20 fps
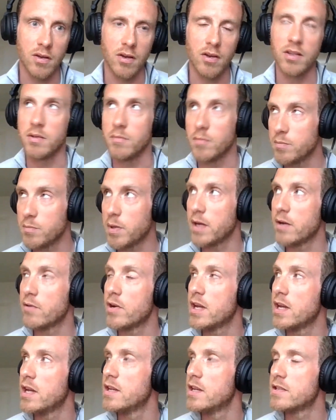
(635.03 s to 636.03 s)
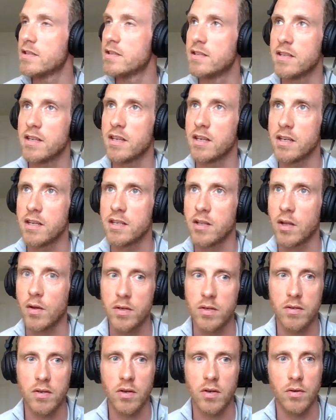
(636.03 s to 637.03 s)
honeymoon period, and,
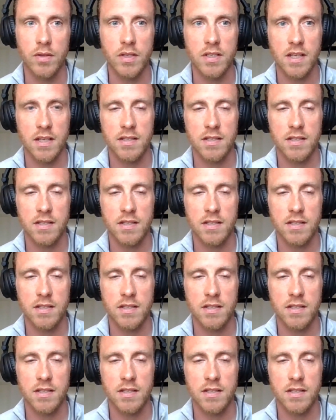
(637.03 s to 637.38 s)
you've got all these